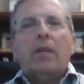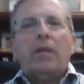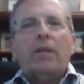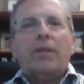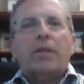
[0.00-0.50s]

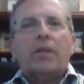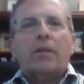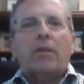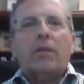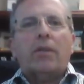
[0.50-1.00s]
is
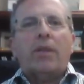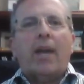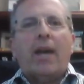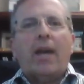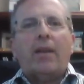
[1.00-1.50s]

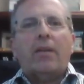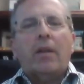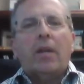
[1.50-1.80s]
that